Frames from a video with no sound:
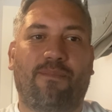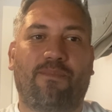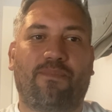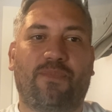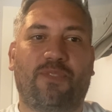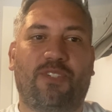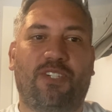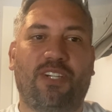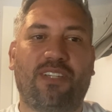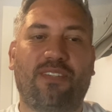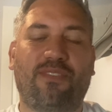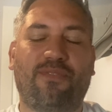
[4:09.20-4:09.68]

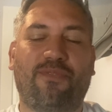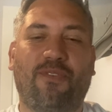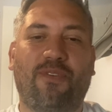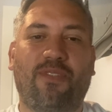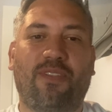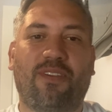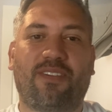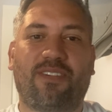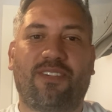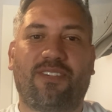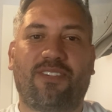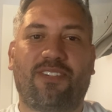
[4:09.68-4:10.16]
Just for
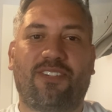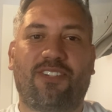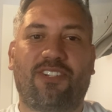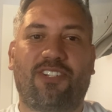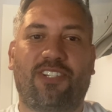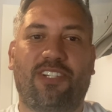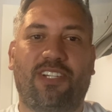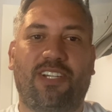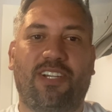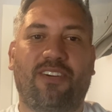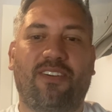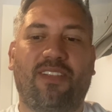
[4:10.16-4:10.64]
the
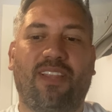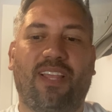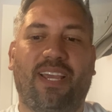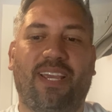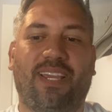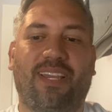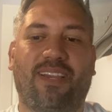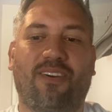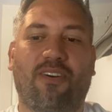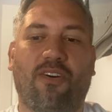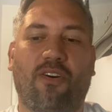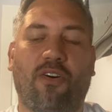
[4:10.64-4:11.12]
sheer,
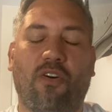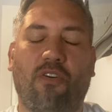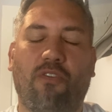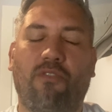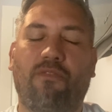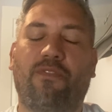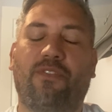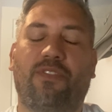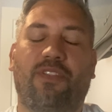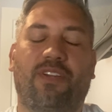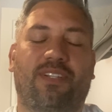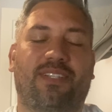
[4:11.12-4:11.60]
like,
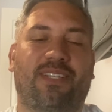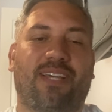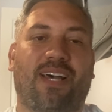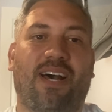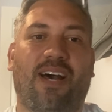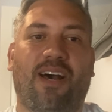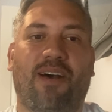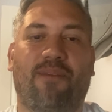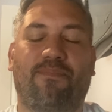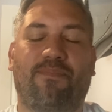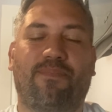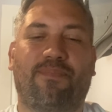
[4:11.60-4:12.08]

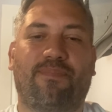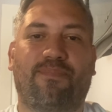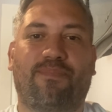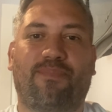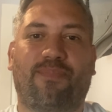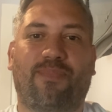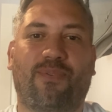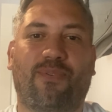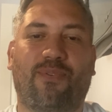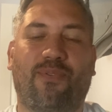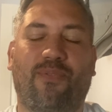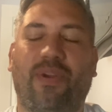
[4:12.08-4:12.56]
over-the-top
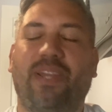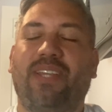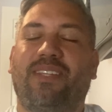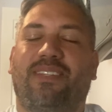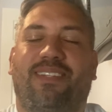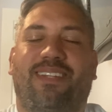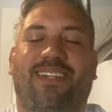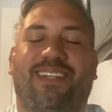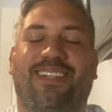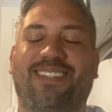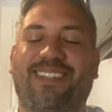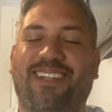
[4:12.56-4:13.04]

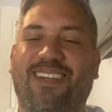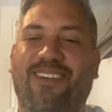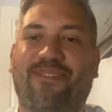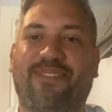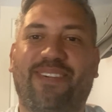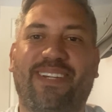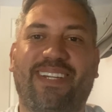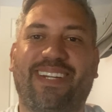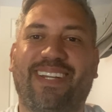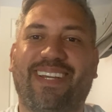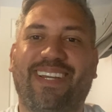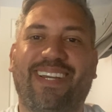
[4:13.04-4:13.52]
craziness of
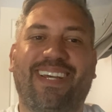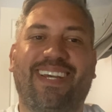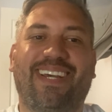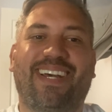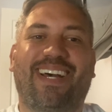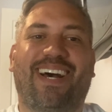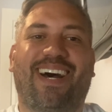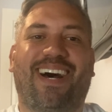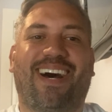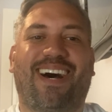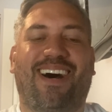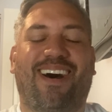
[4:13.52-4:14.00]
it.
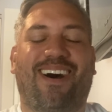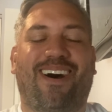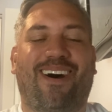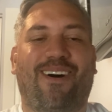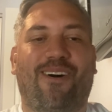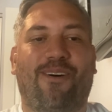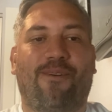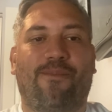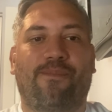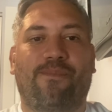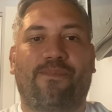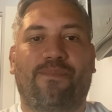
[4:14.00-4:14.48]

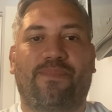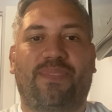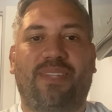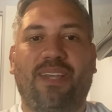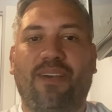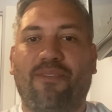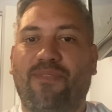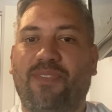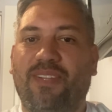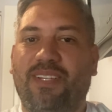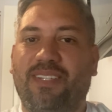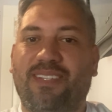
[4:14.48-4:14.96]

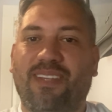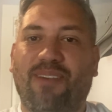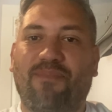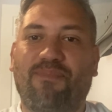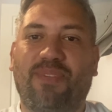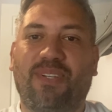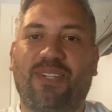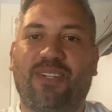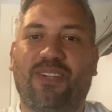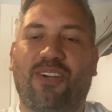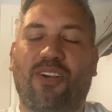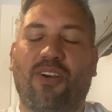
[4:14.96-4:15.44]
Definitely
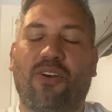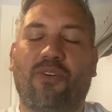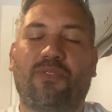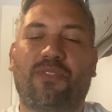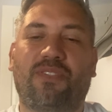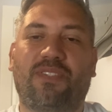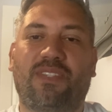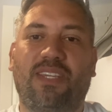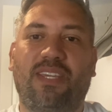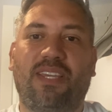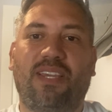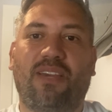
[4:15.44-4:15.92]
something to go
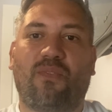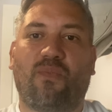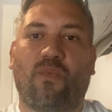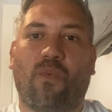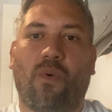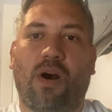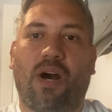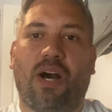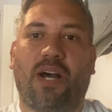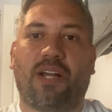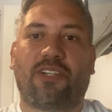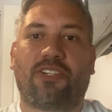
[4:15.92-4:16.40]
see and
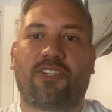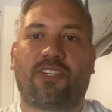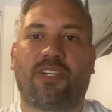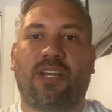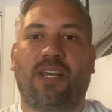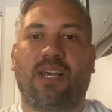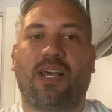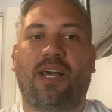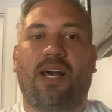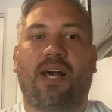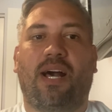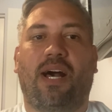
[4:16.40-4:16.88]
watch.
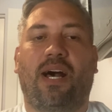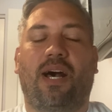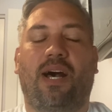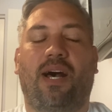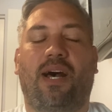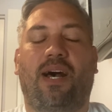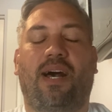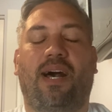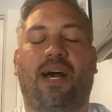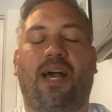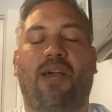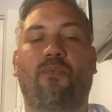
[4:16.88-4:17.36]

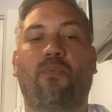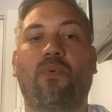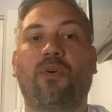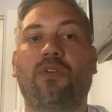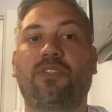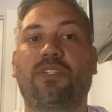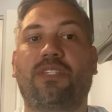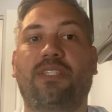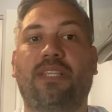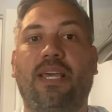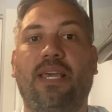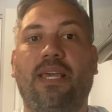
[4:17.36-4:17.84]
I will
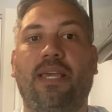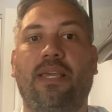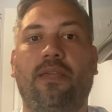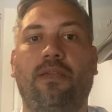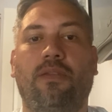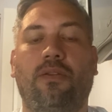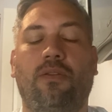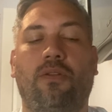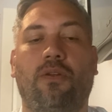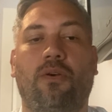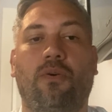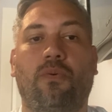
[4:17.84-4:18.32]
say,
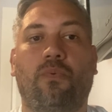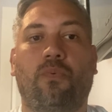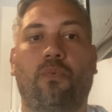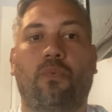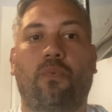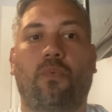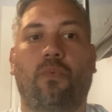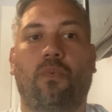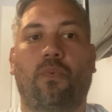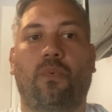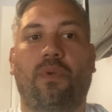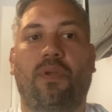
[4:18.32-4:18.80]
you know,
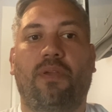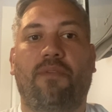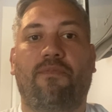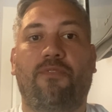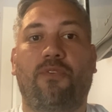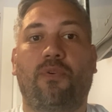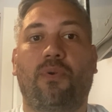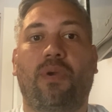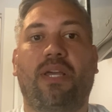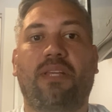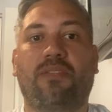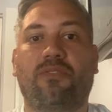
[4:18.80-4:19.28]
if
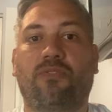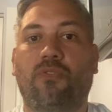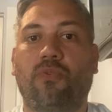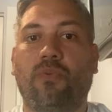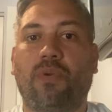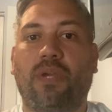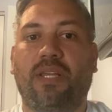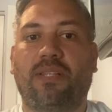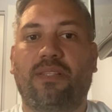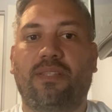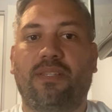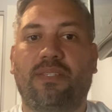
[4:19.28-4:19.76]
you guys do
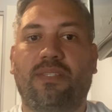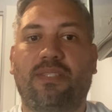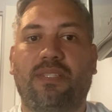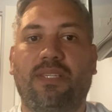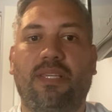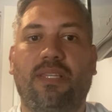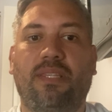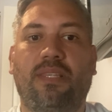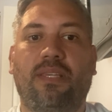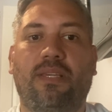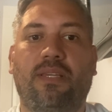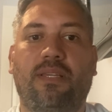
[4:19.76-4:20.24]
get to
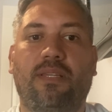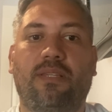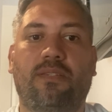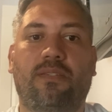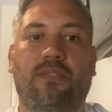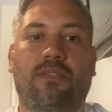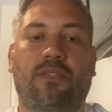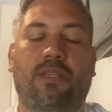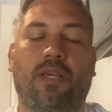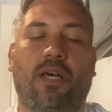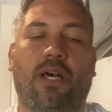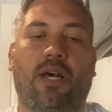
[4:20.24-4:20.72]
see this,